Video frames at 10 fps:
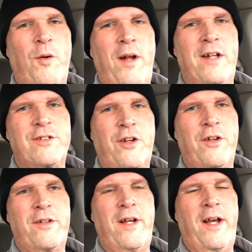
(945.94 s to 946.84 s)
has a
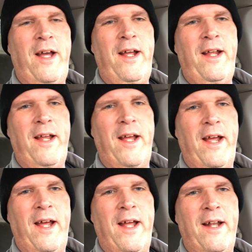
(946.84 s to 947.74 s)
good day,
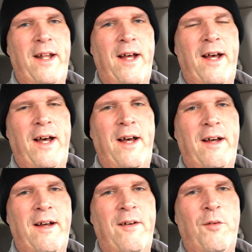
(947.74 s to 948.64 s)
and
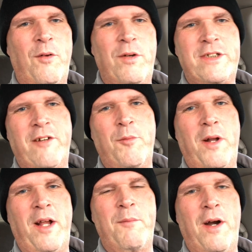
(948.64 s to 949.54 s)
want to wish
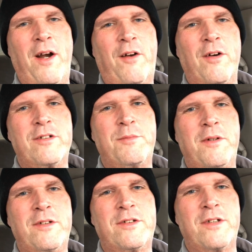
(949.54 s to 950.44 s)
everybody a Merry
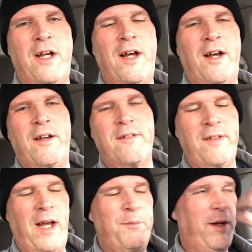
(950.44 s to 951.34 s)
Christmas,
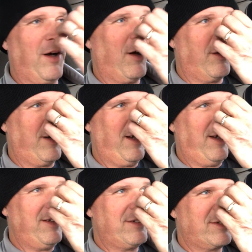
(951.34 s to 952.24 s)
Happy
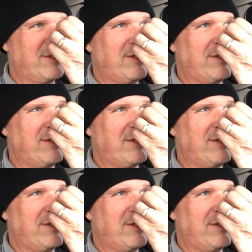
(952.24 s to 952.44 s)
Holidays,